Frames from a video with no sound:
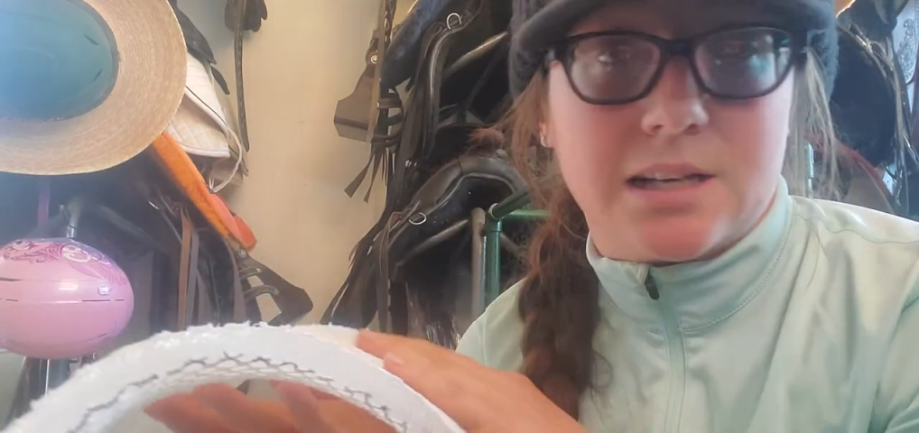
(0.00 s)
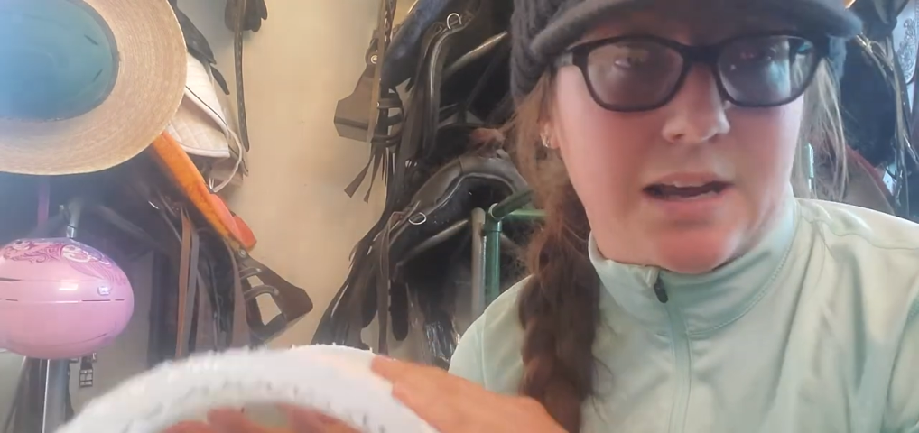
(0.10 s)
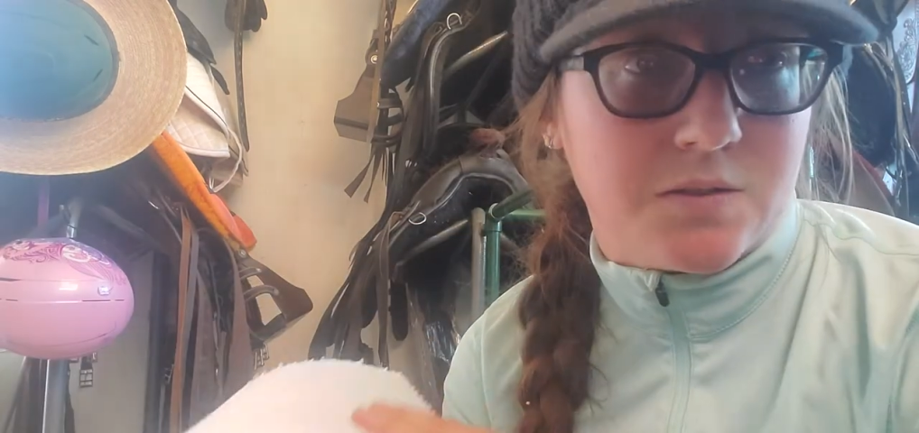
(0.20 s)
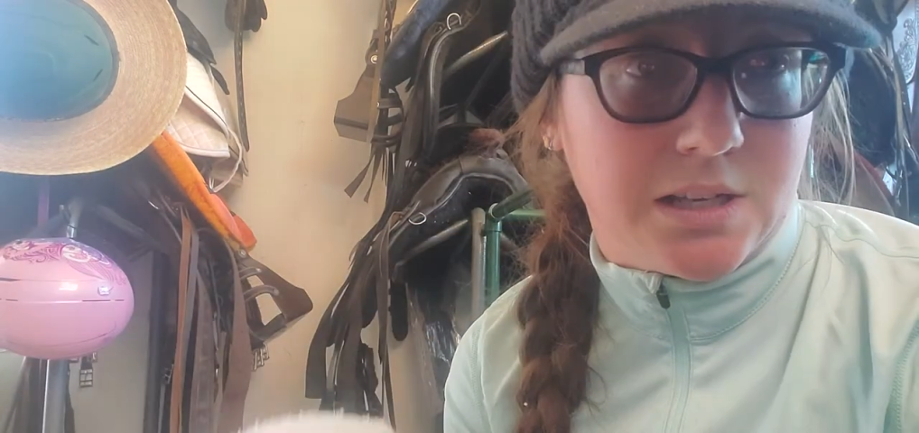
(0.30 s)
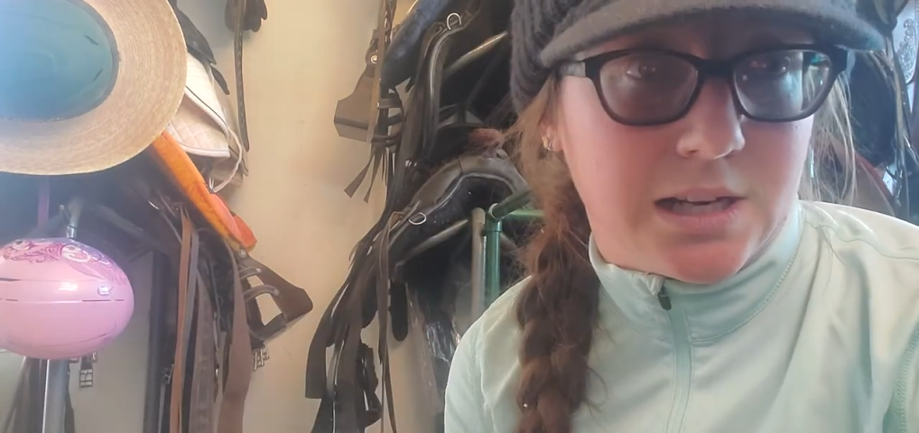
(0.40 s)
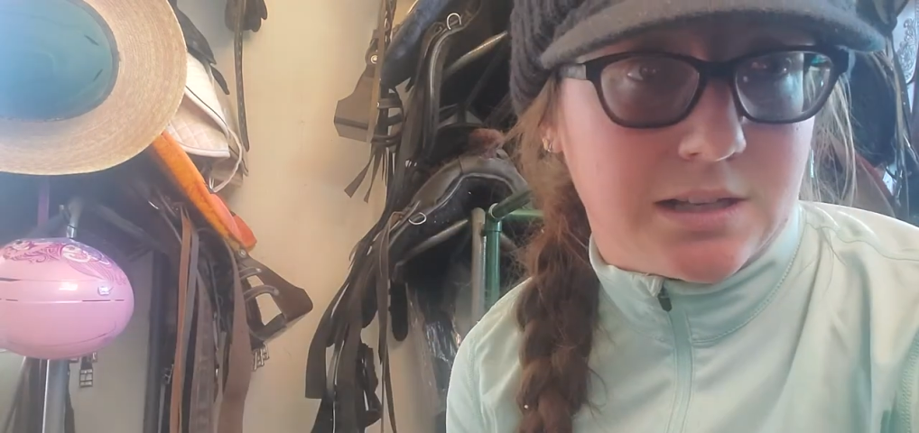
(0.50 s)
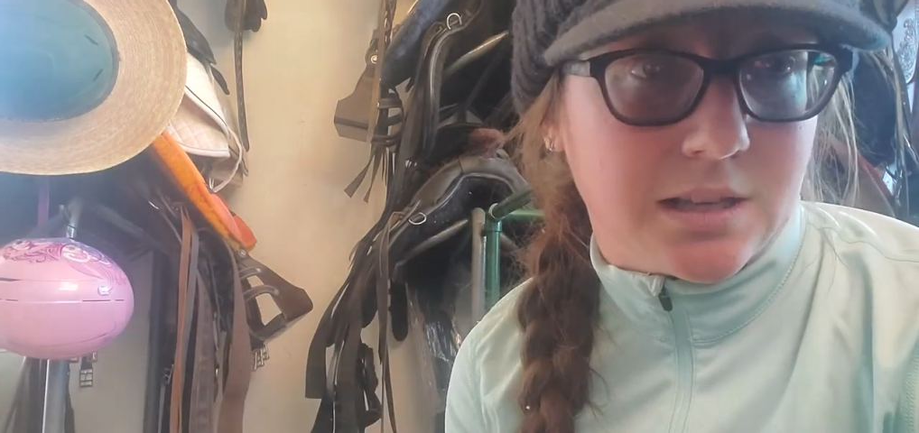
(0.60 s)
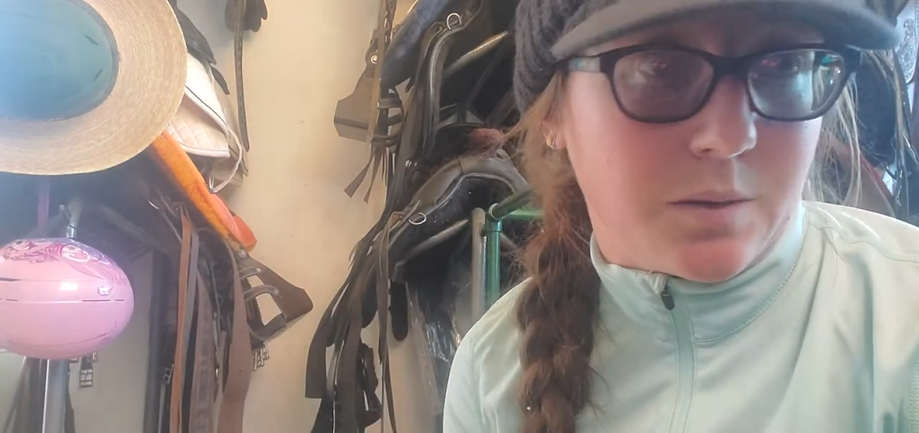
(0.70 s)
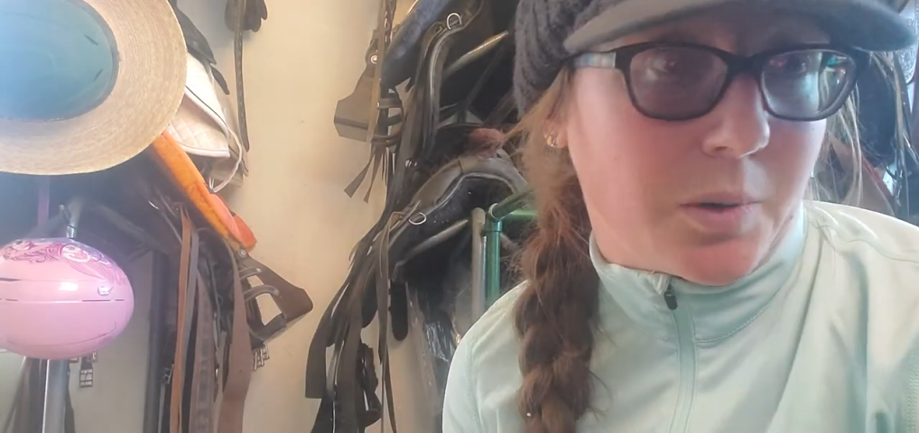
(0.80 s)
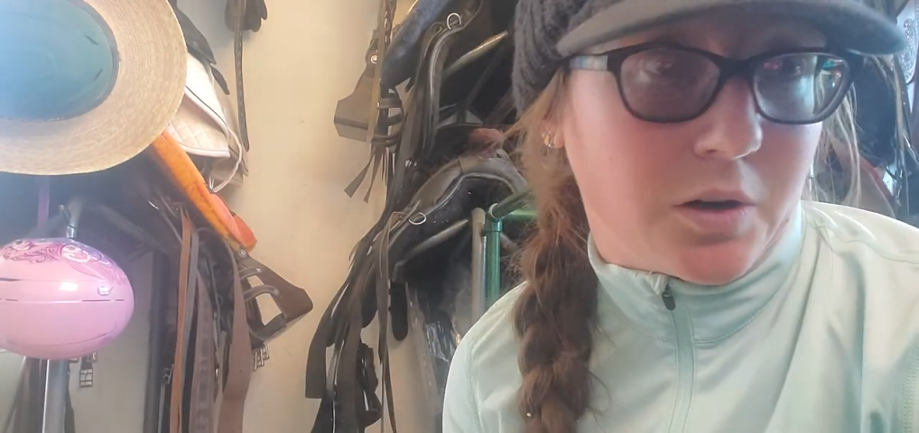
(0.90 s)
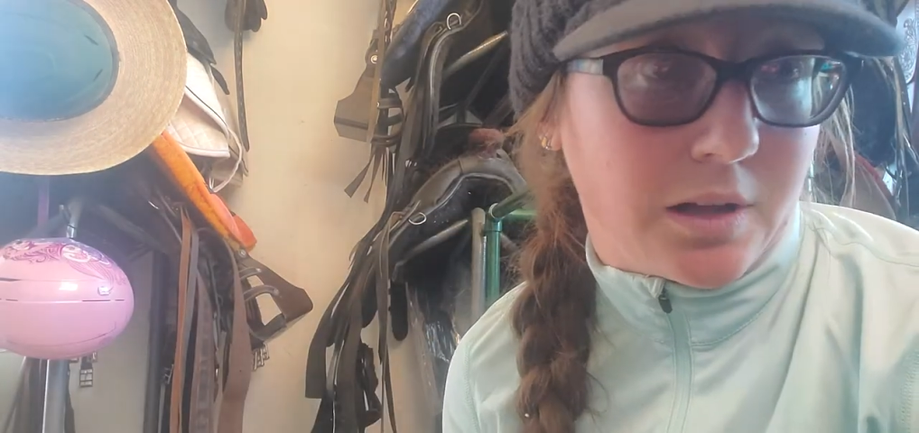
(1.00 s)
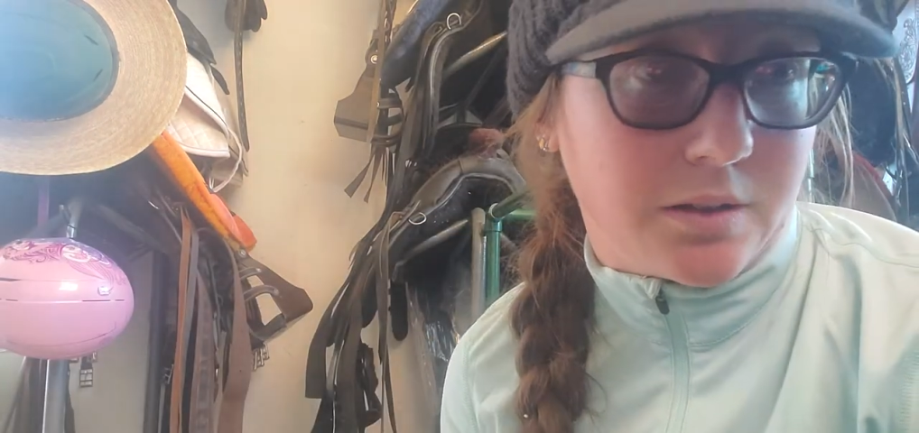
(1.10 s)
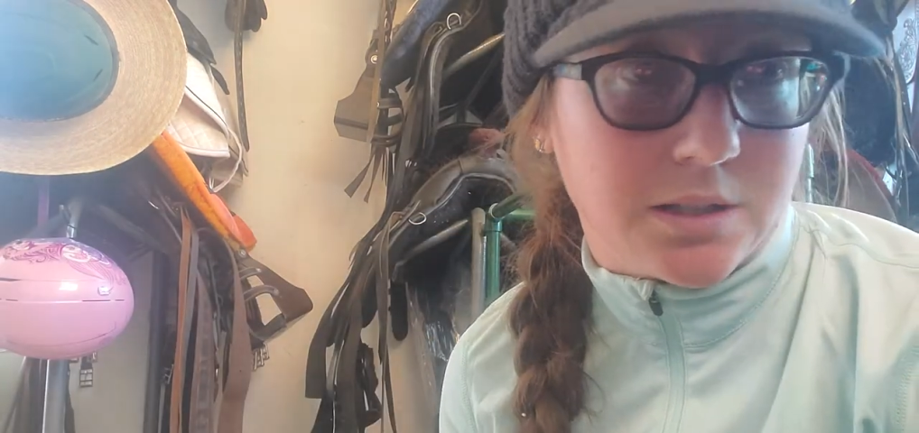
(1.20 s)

that I've seen, it's unparalleled.